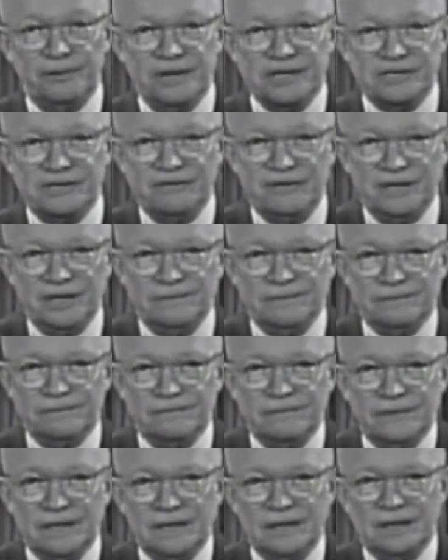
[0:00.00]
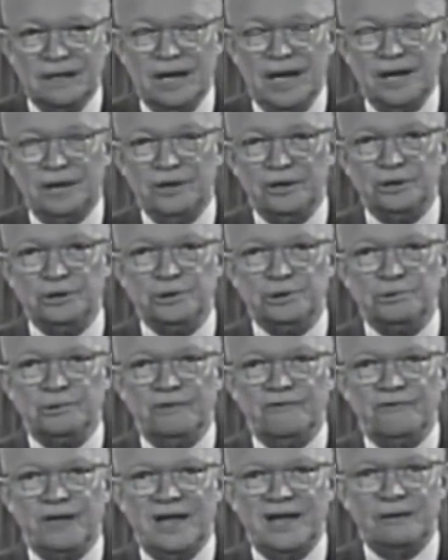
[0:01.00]
As for the rest of it, I
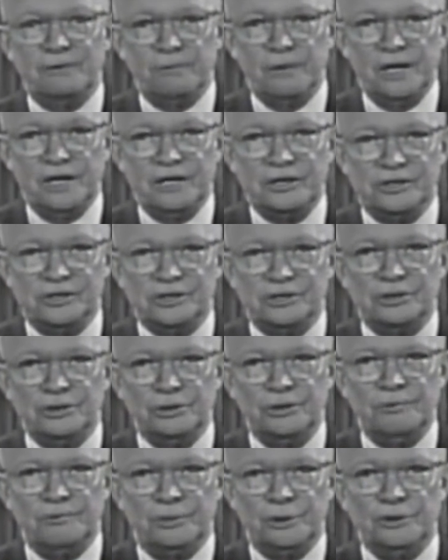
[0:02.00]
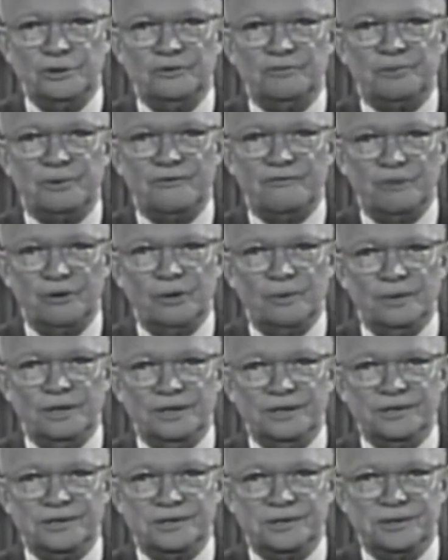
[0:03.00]
know you will find ways to improve
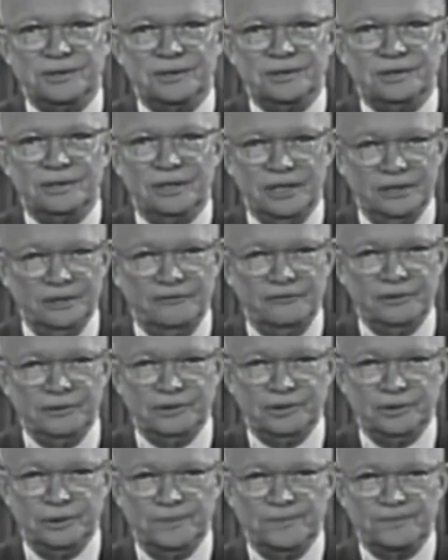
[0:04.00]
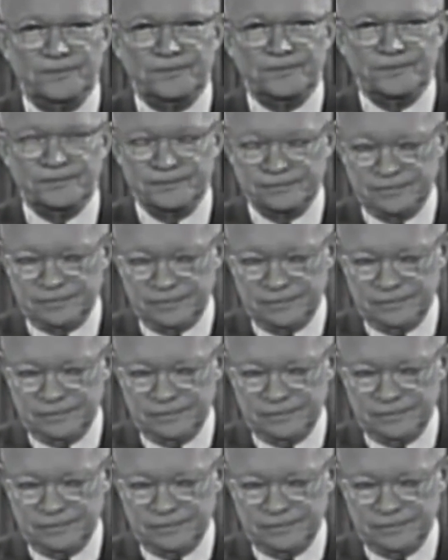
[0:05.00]
performance in the future.